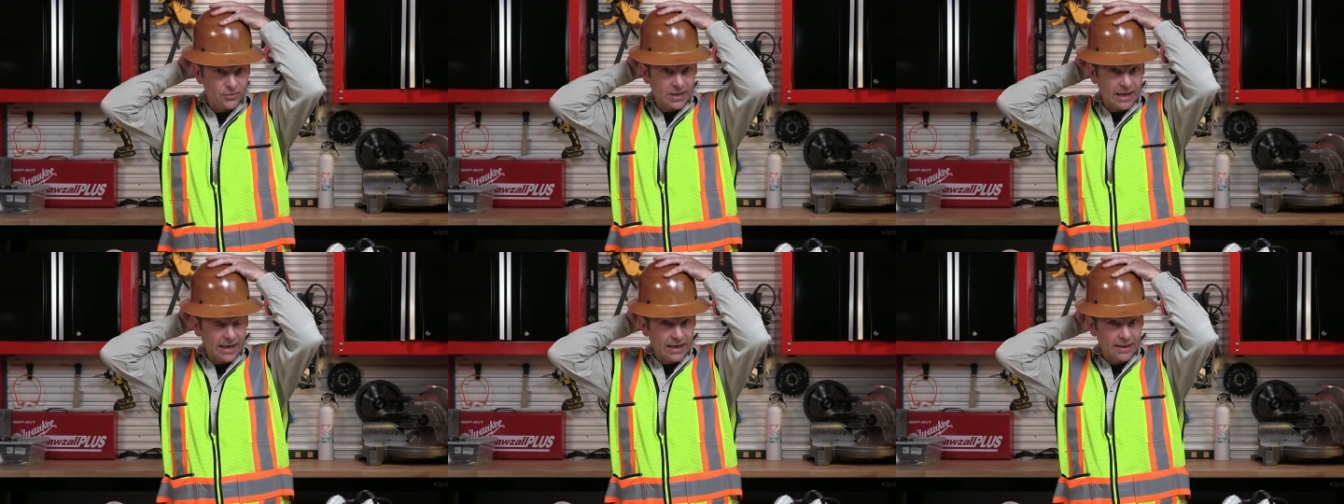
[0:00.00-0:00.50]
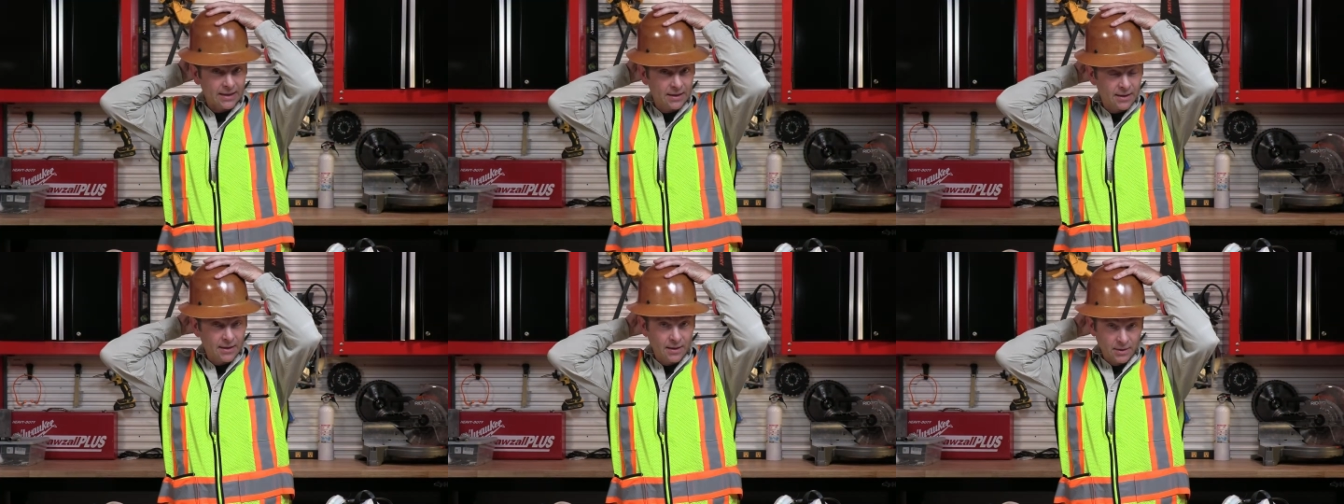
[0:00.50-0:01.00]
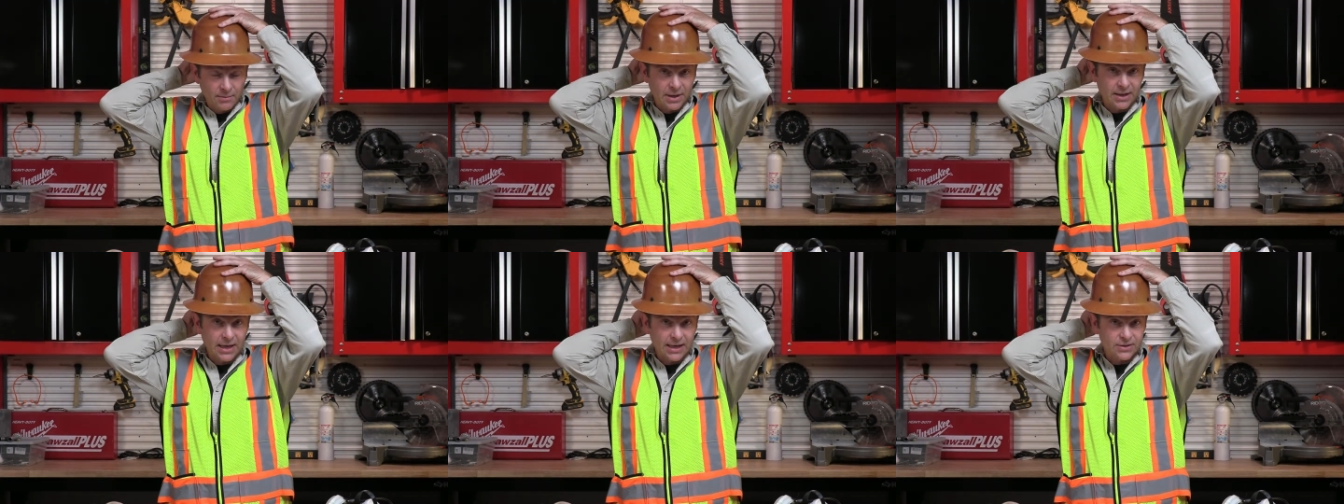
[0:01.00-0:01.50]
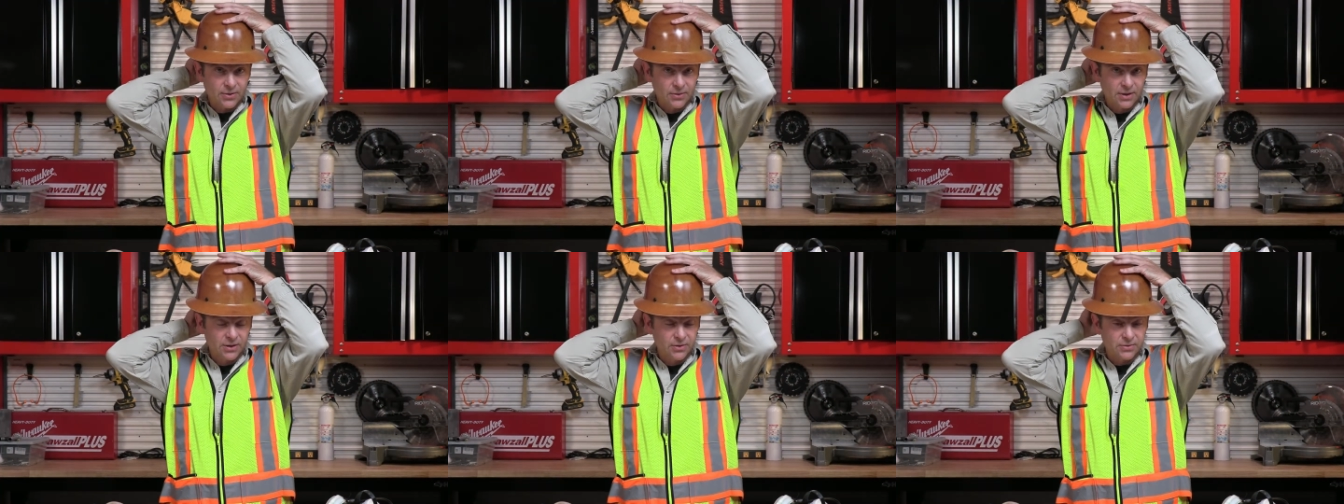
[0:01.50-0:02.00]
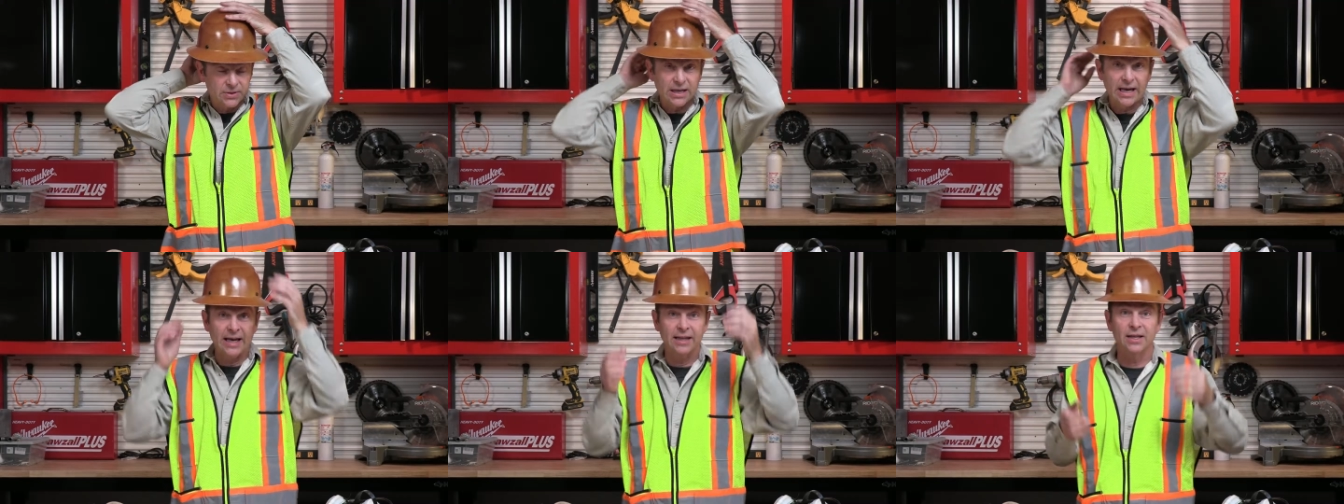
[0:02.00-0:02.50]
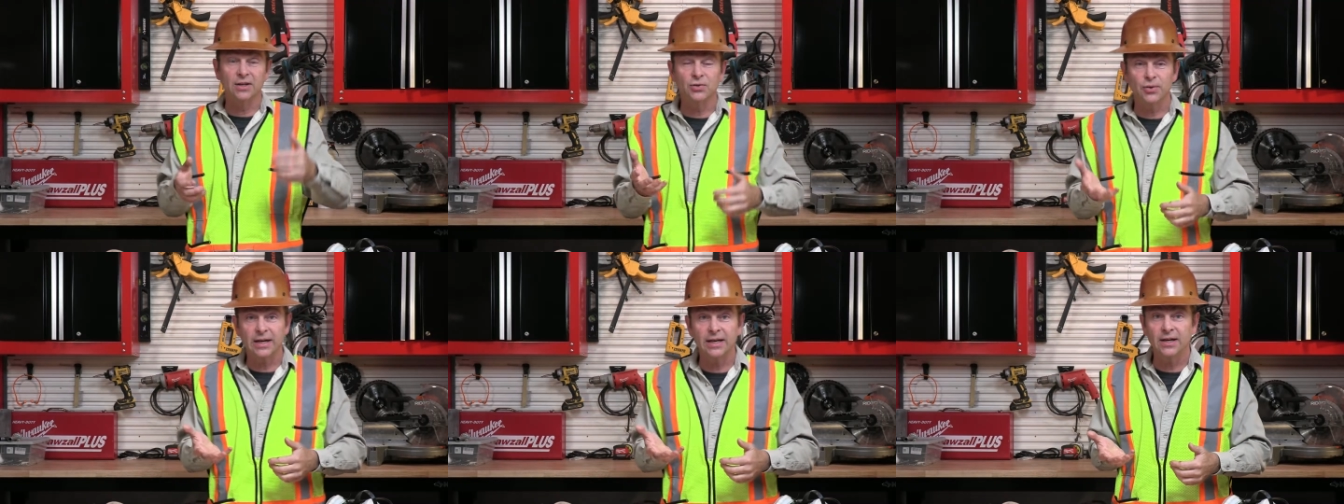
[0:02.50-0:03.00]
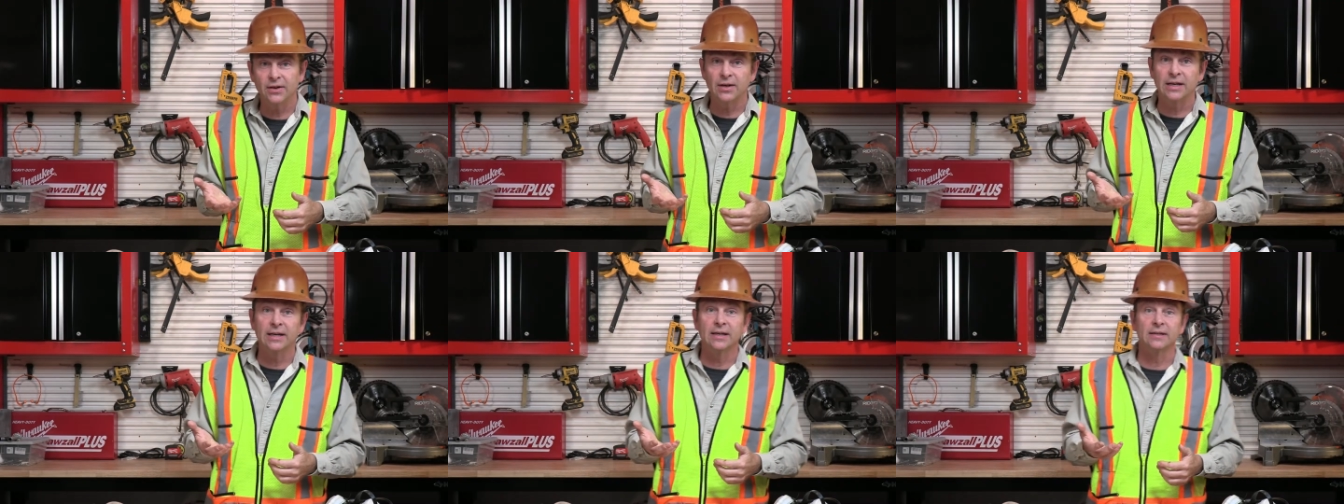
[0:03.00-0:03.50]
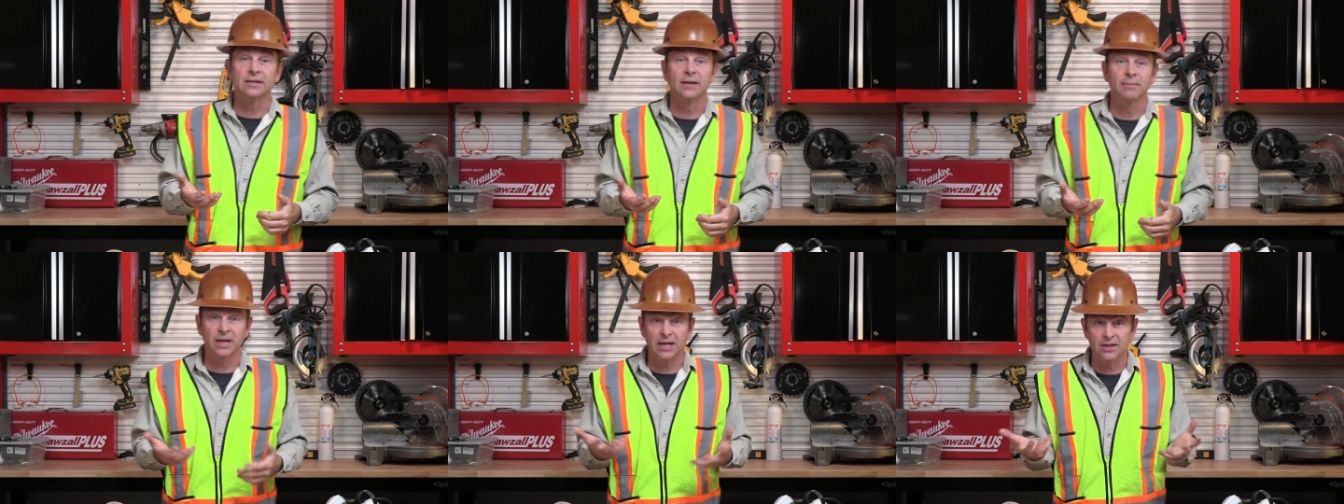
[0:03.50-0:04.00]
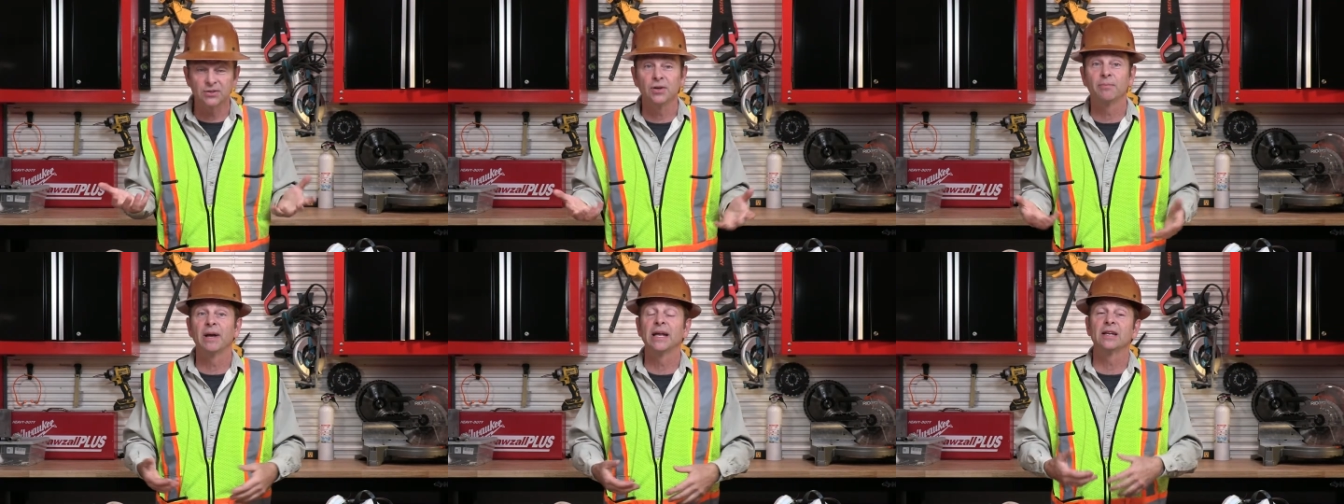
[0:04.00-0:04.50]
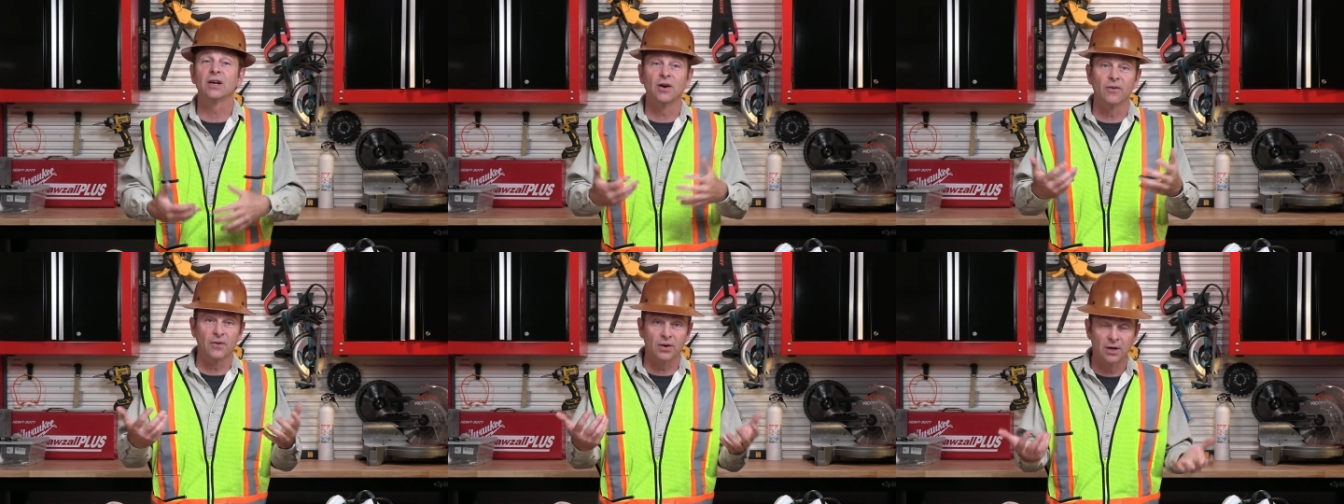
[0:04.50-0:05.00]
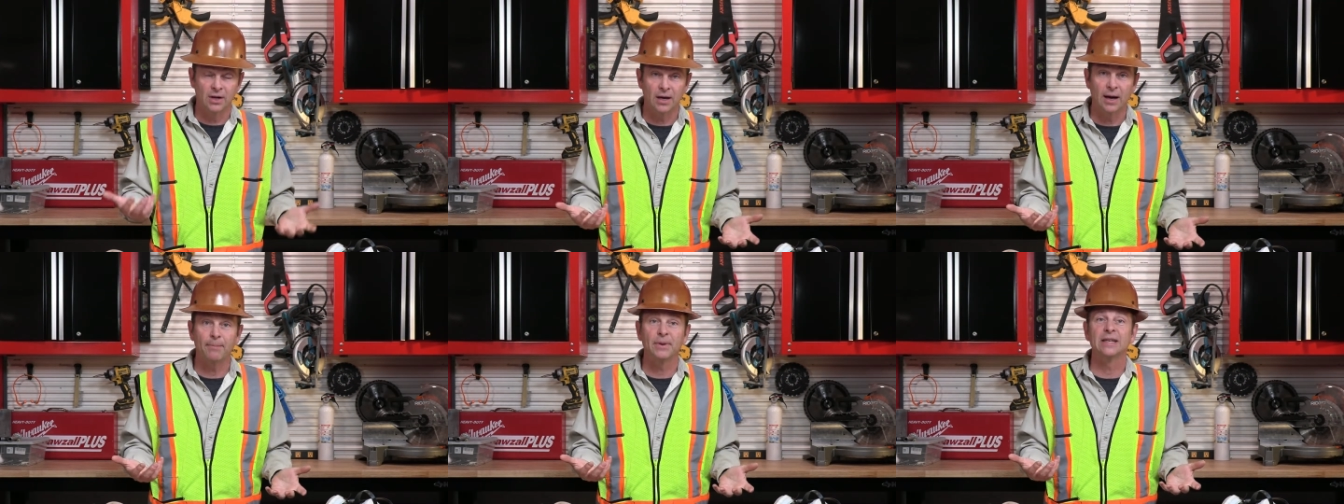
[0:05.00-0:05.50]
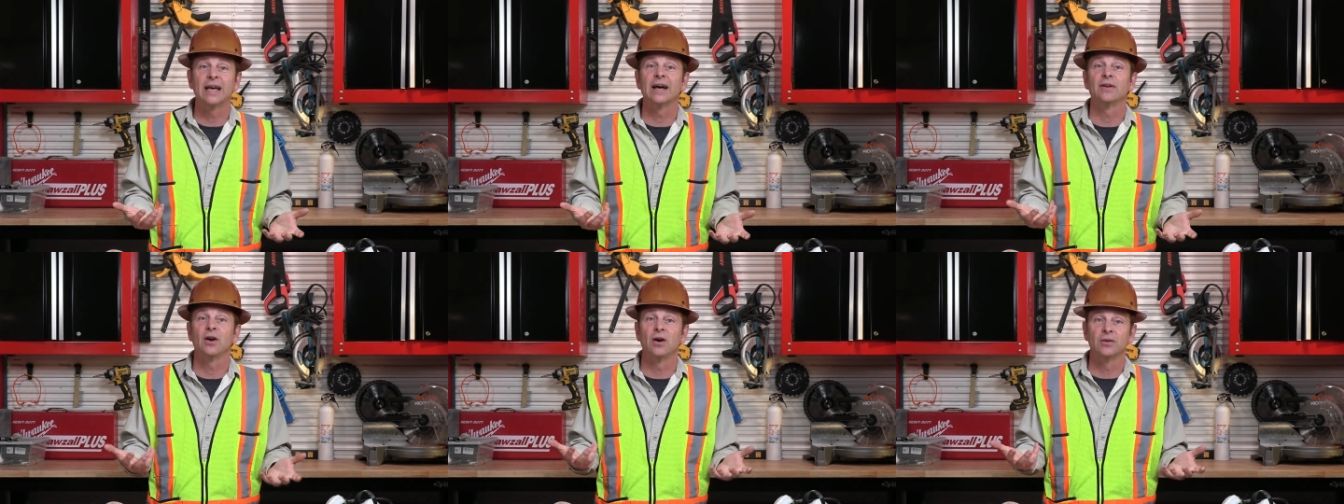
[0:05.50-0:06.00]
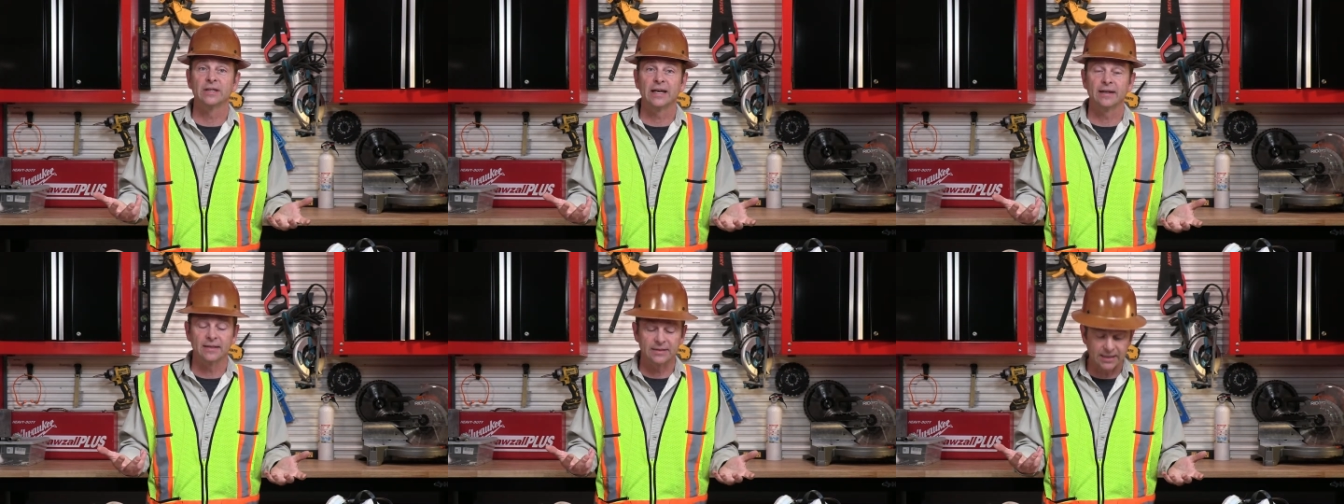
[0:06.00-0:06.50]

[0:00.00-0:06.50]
too tight, but not too loose. And the trick here is, because you're bending over up and down all day on the